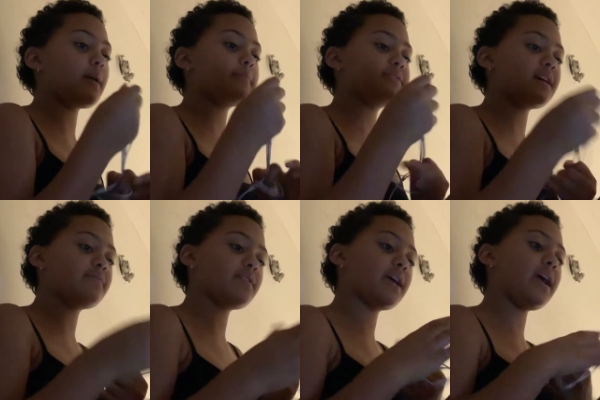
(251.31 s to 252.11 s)
I'm
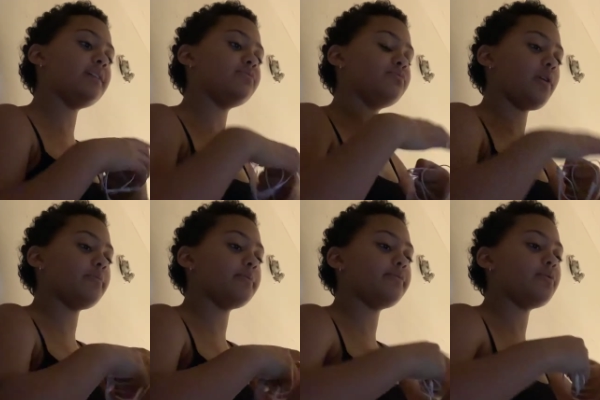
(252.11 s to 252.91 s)
suffocating.
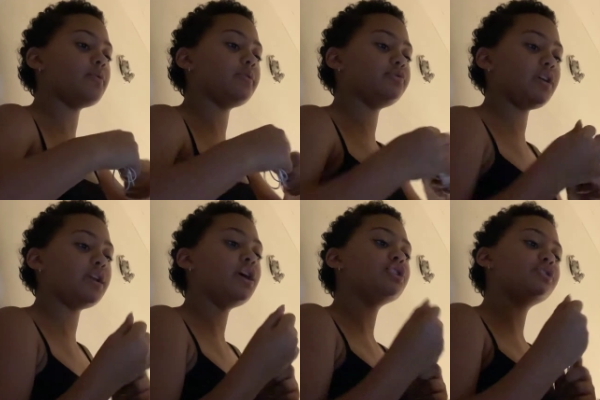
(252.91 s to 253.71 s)
Like before I
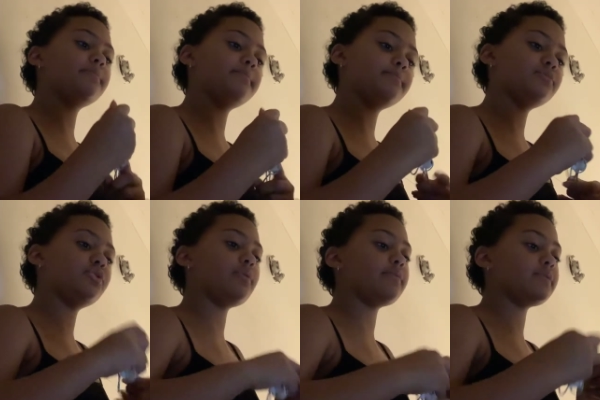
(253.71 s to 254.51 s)
drop, she,
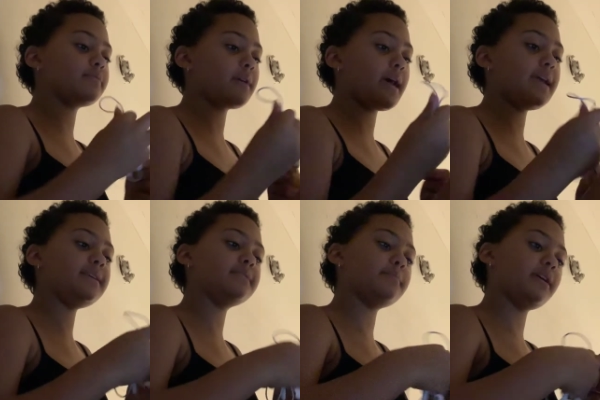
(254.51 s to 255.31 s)
she was
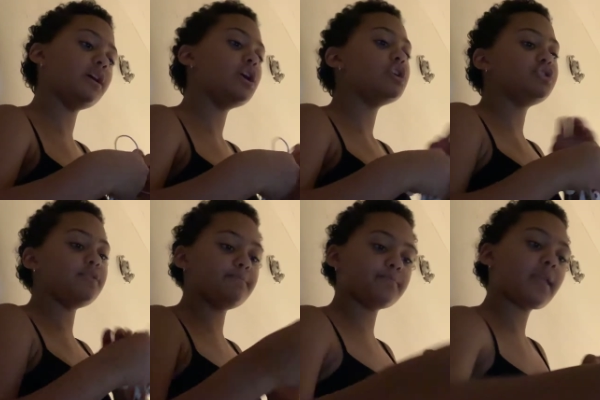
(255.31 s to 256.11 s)
hates me.
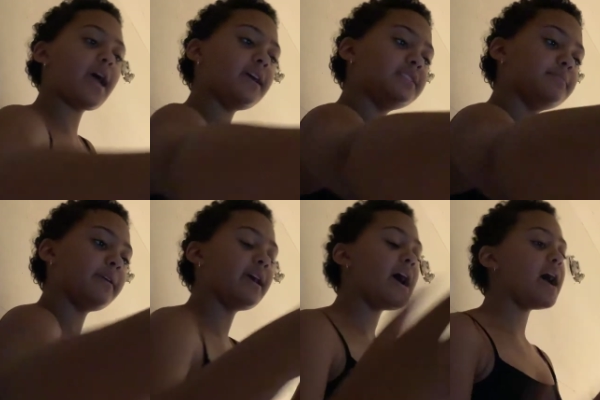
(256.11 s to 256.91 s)
She hates
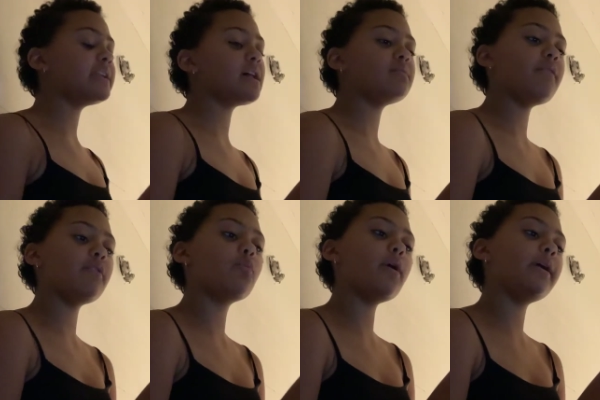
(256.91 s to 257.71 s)
me, and I love
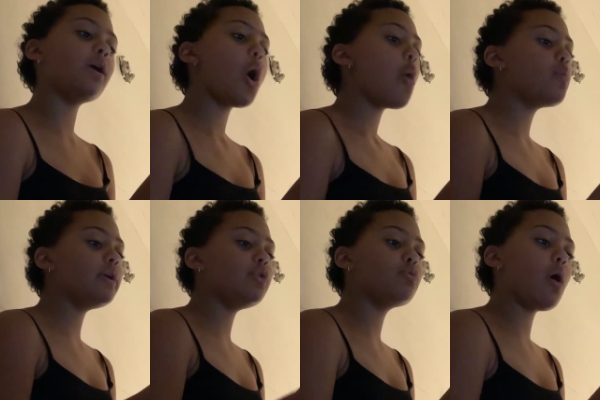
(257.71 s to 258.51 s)
it. Wait, where
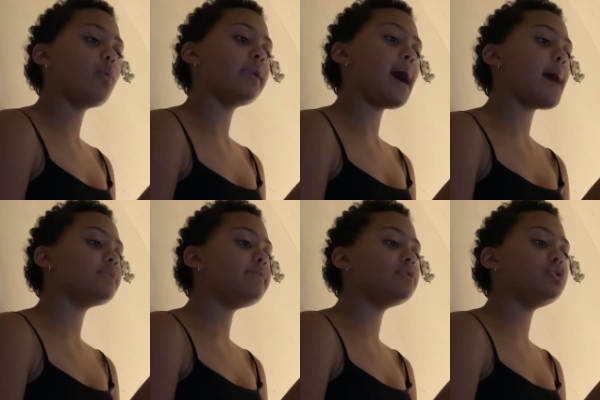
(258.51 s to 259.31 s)
you going? I'm
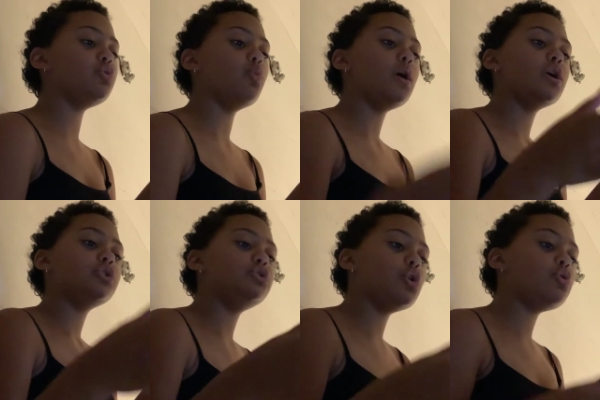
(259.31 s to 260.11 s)
leaving you.
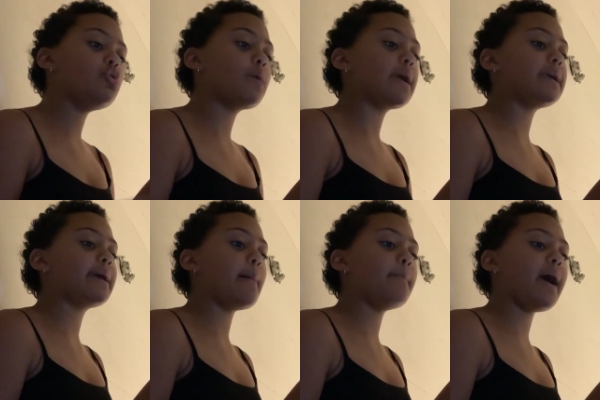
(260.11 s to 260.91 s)
No, you ain't.
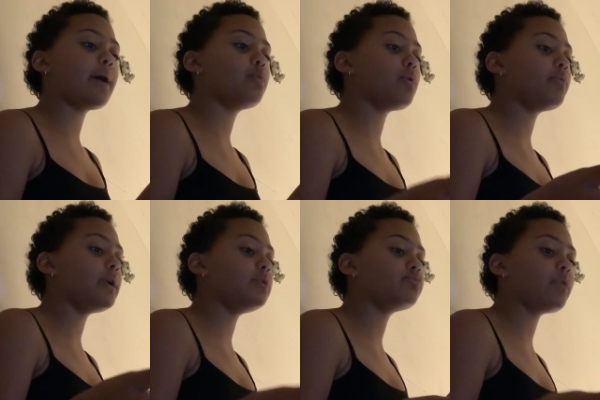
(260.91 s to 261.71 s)
Come back. We're
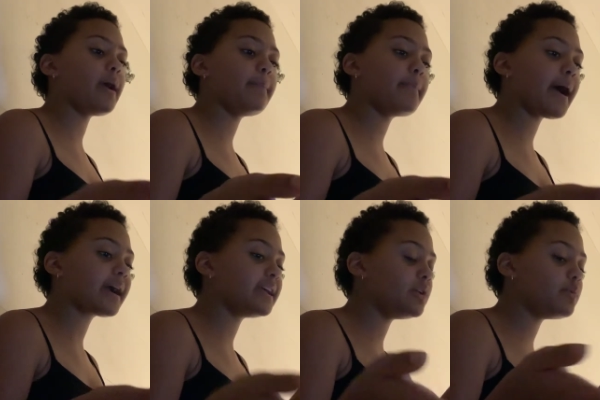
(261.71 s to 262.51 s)
running right
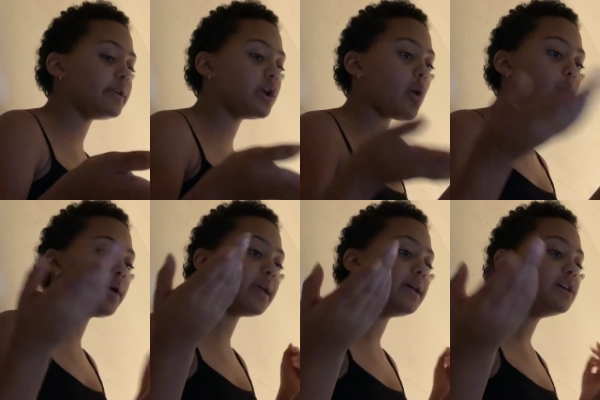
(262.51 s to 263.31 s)
back. Here we go We're
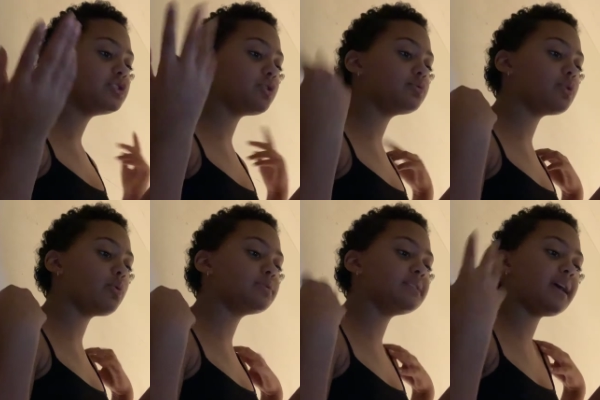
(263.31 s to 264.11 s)
again. So
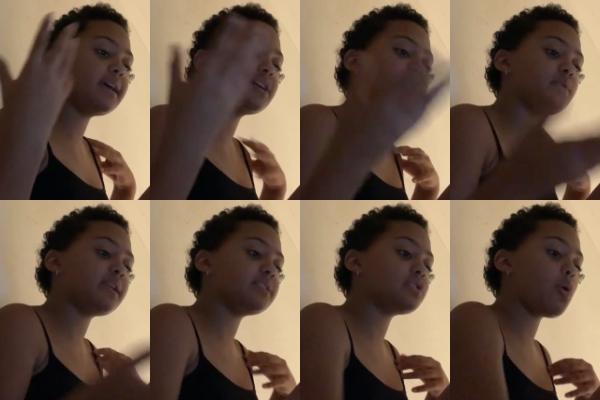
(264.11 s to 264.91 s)
don't say, cause when
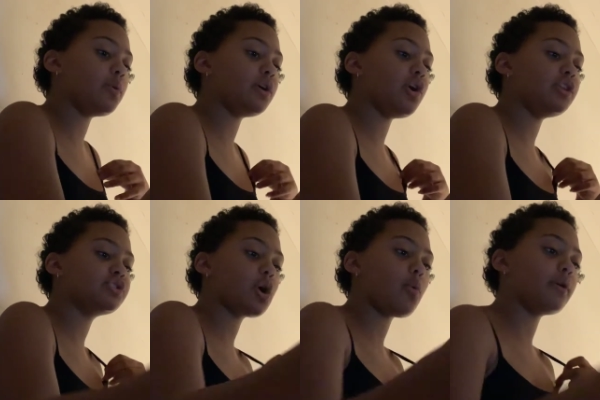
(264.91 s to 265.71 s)
it's going good,
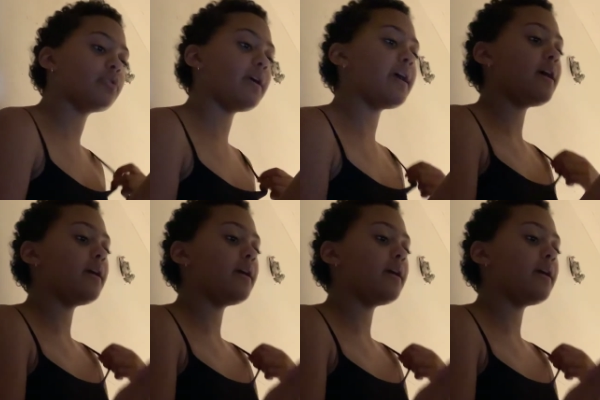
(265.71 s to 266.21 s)
it's going great.